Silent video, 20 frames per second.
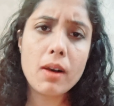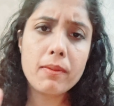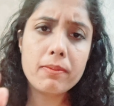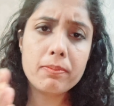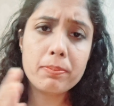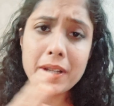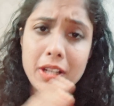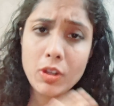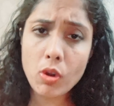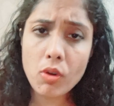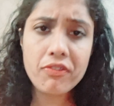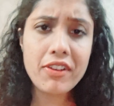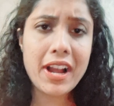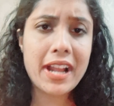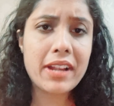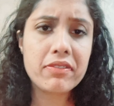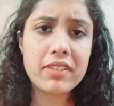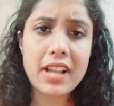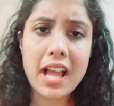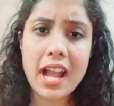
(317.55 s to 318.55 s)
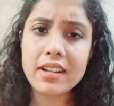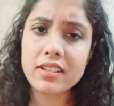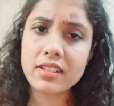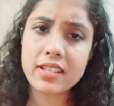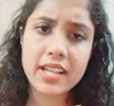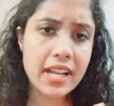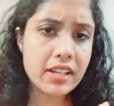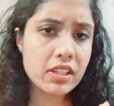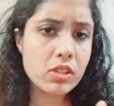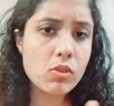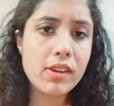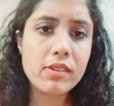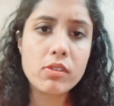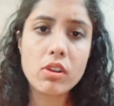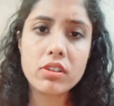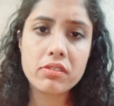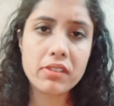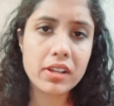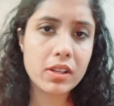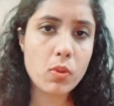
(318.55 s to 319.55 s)
below 5 lakh, then you are
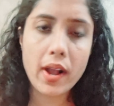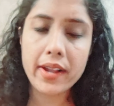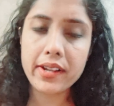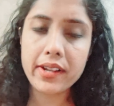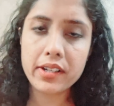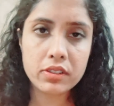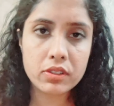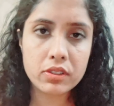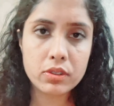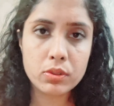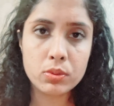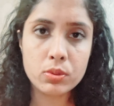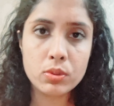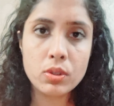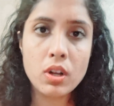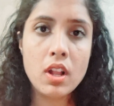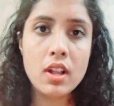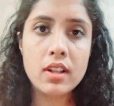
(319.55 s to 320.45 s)
not required to